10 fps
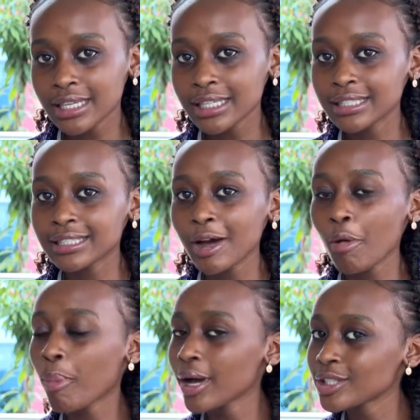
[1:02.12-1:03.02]
is a
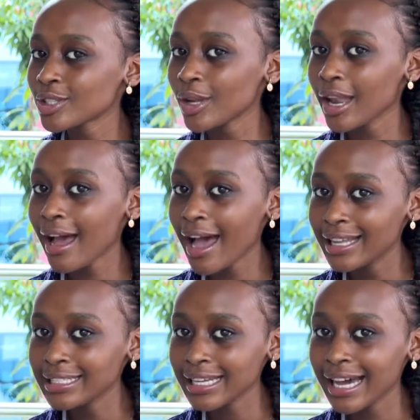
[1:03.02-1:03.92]
person
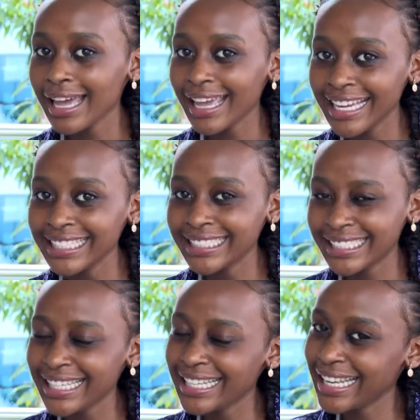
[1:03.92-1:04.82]
under
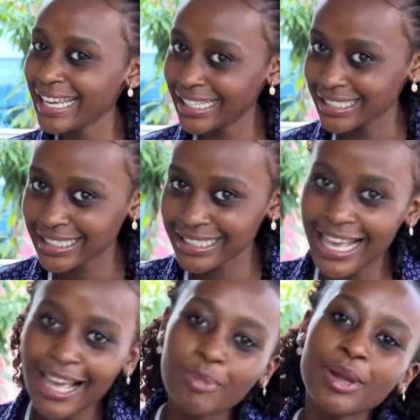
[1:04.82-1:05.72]
18 years.
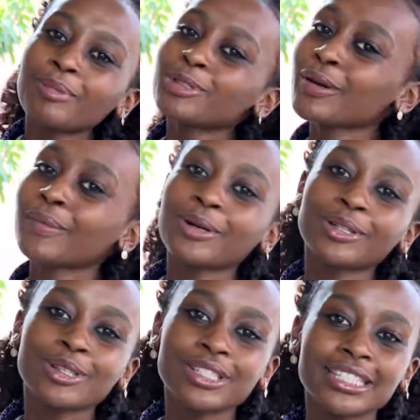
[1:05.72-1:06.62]
But I'm sure we all
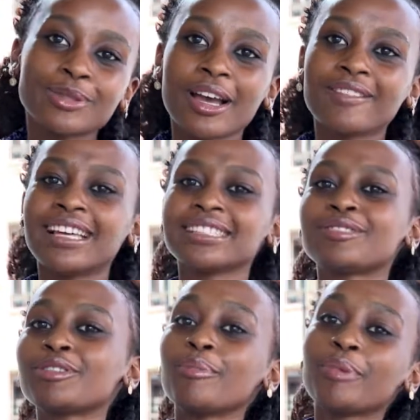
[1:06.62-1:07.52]
know this. We have learned it
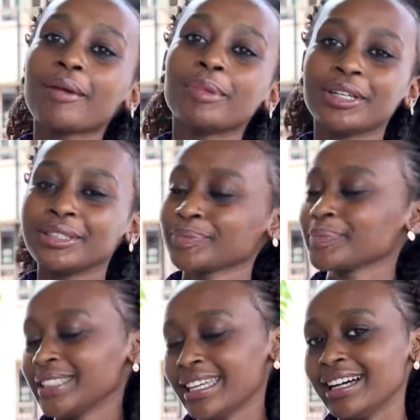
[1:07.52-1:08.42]
from primary.
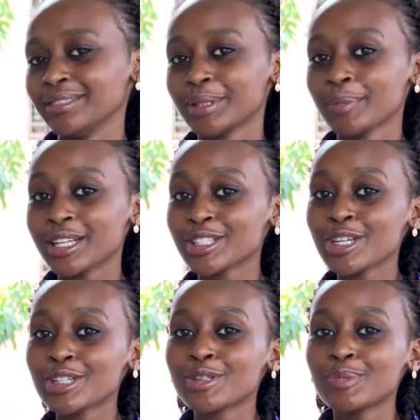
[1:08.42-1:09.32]
Yeah, I just
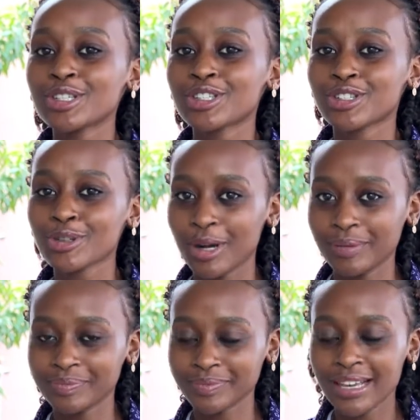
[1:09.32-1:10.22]
need to be sure.
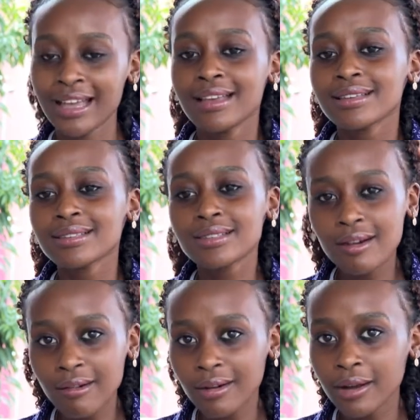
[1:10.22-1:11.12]

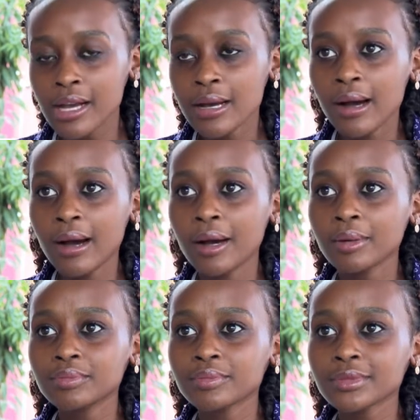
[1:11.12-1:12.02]
So,
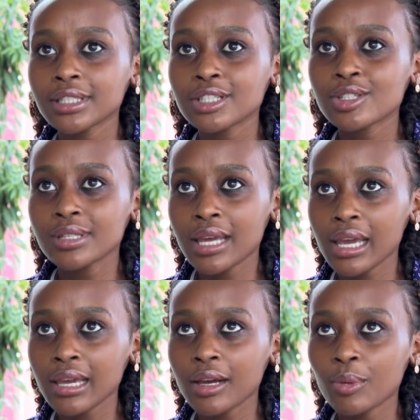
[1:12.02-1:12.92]
um,
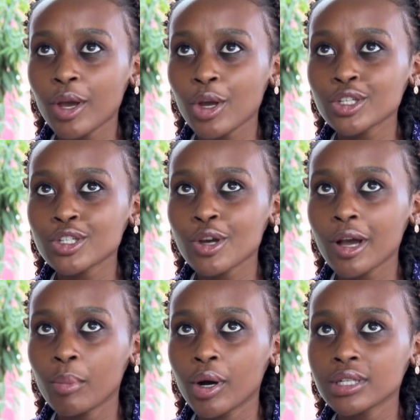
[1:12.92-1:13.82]
today we are going to talk
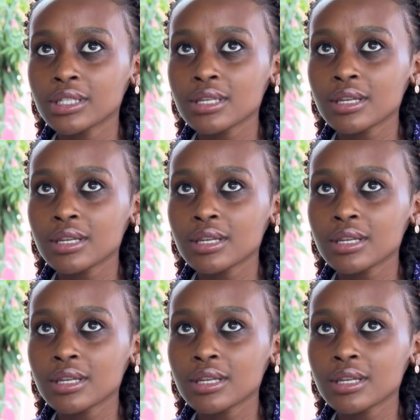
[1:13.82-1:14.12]
about